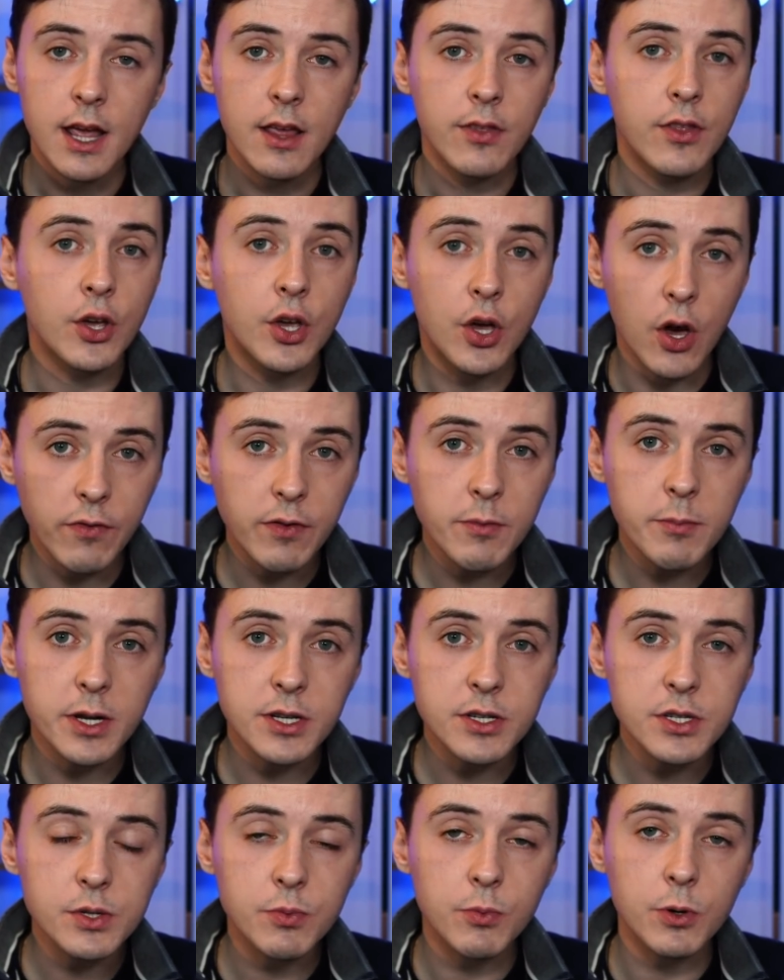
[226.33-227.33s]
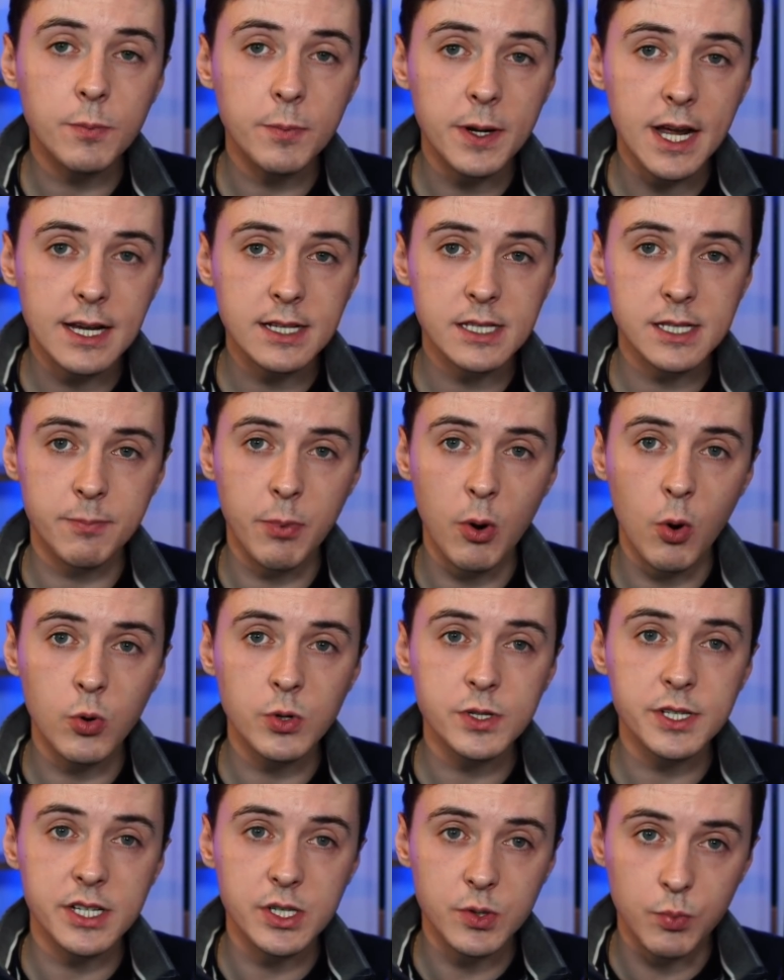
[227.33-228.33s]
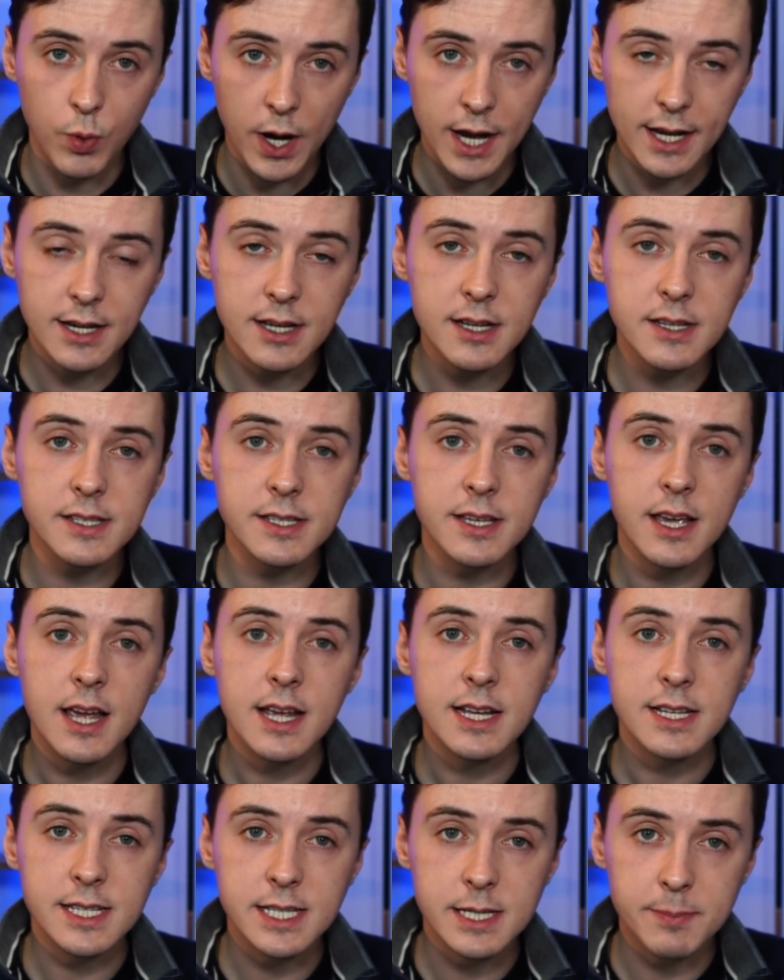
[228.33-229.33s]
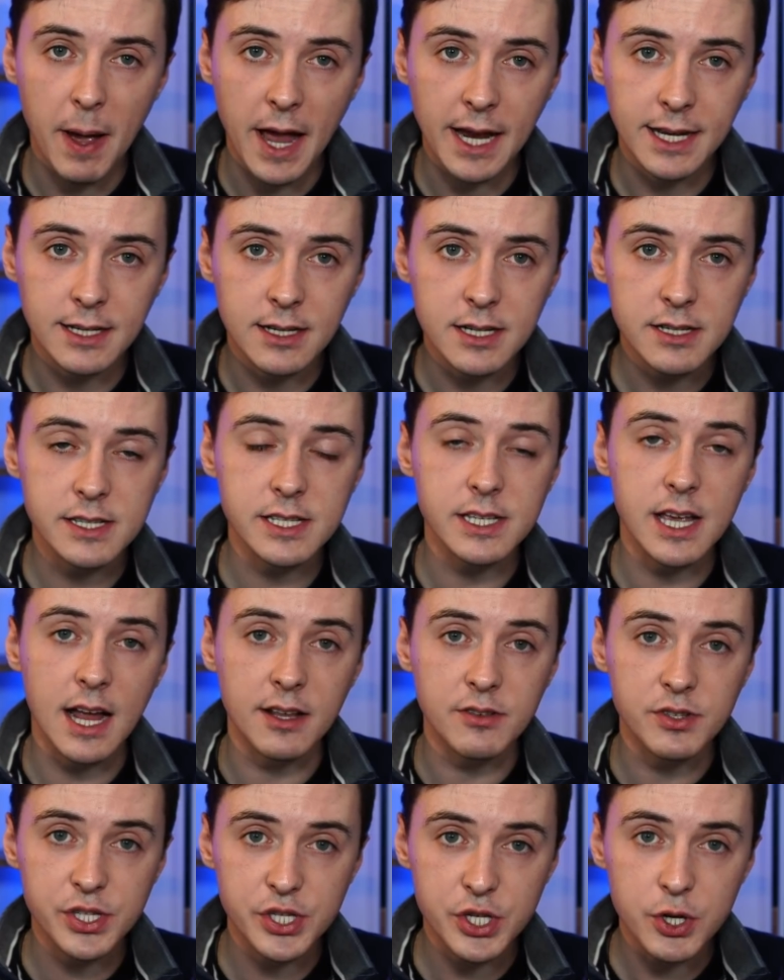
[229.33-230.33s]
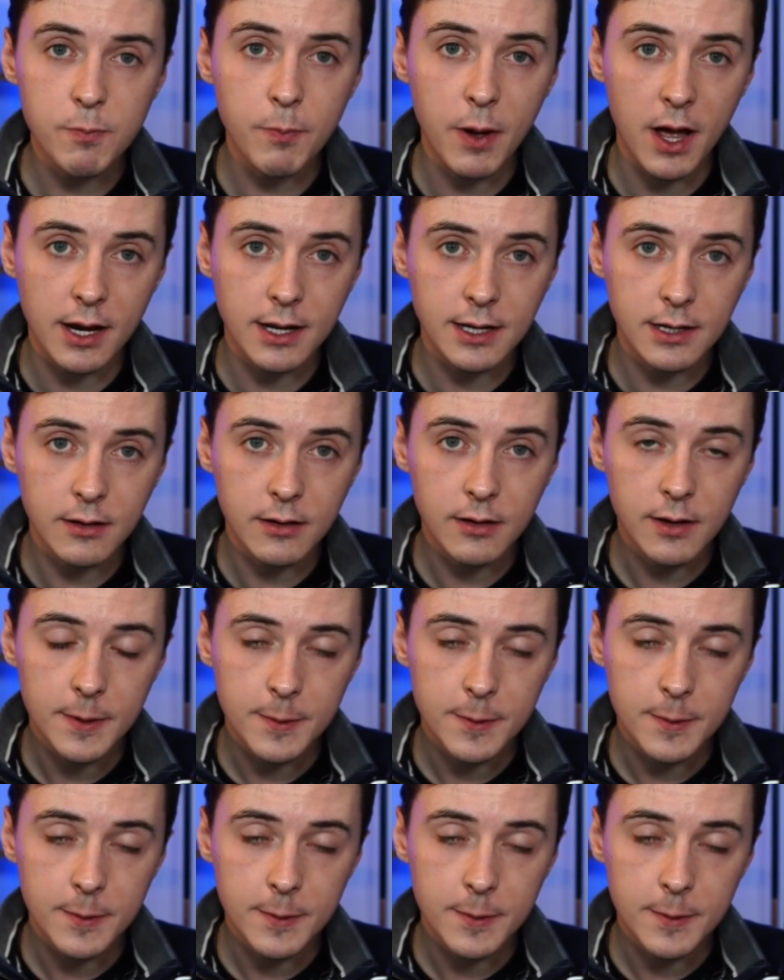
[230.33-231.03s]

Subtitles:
The government would be exposed as witless, spineless and supine.